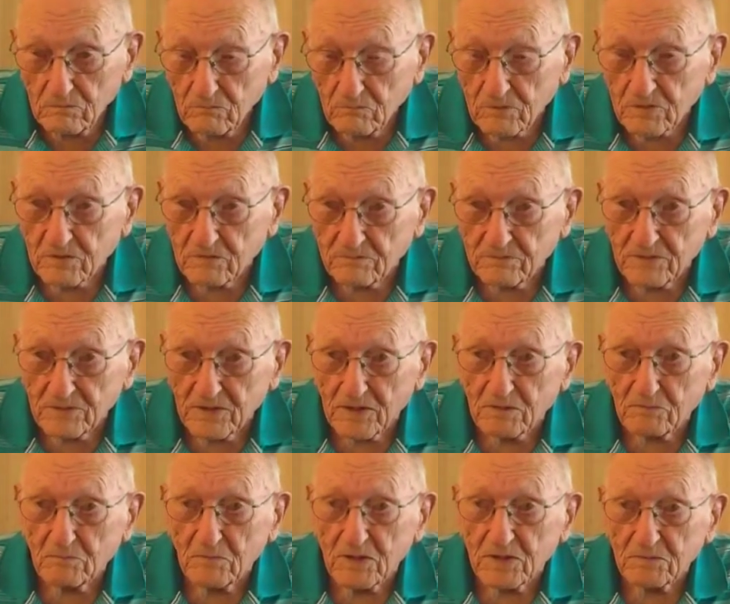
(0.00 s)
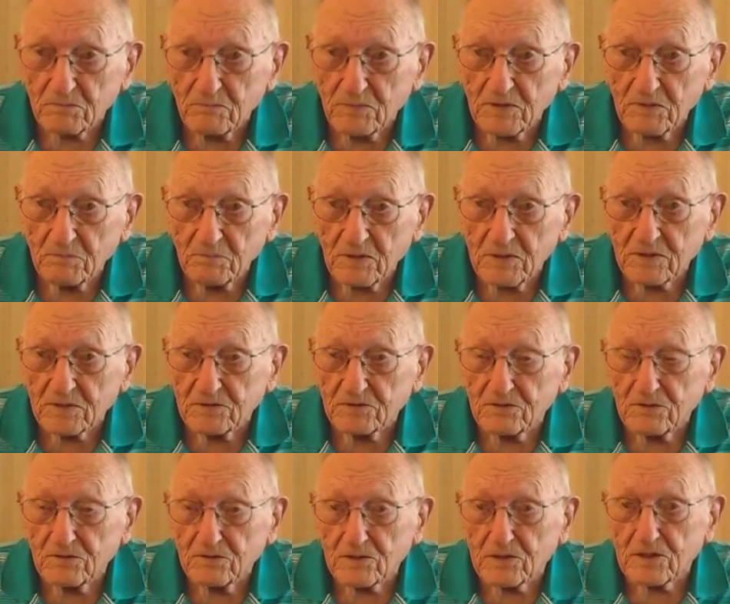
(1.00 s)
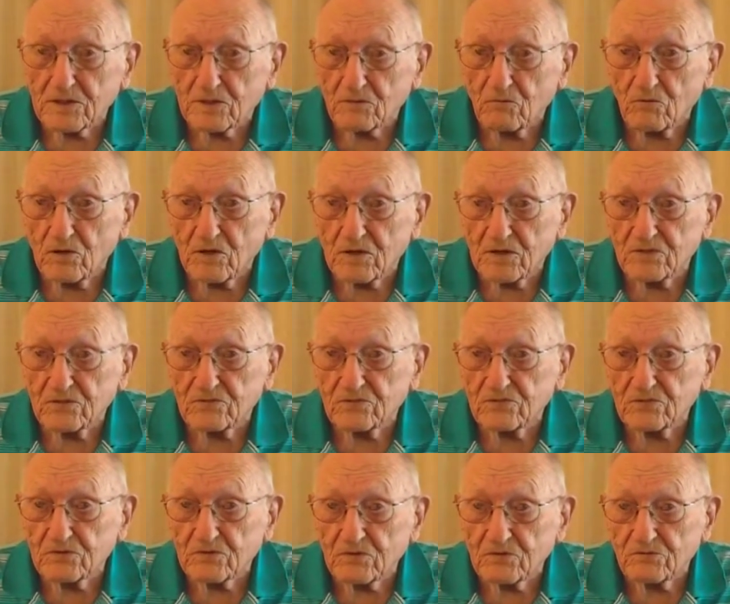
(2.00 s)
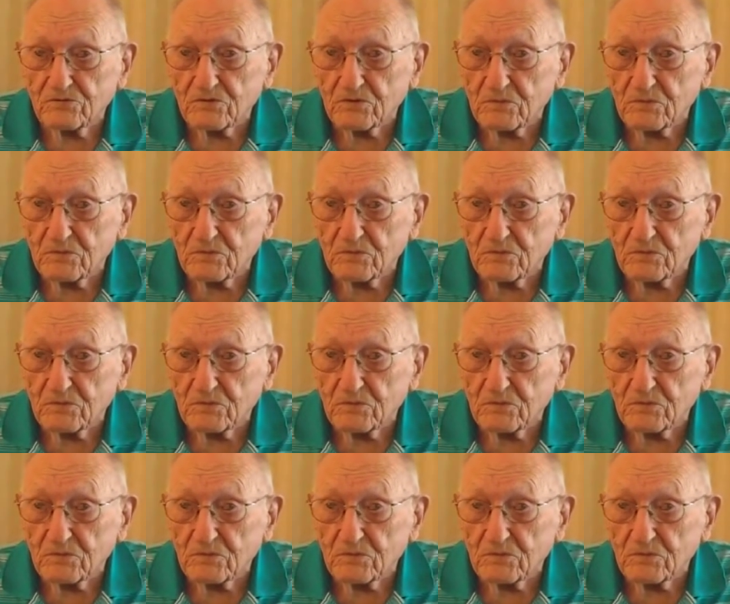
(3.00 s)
whatever that might be militarily wise, you know, for